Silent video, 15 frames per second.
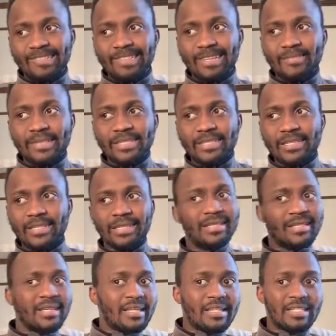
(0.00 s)
let me see, in
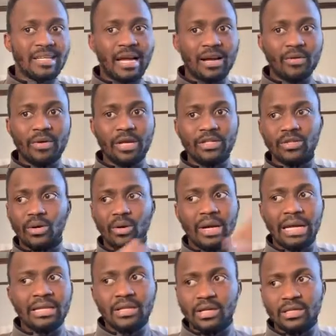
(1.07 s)
English language or any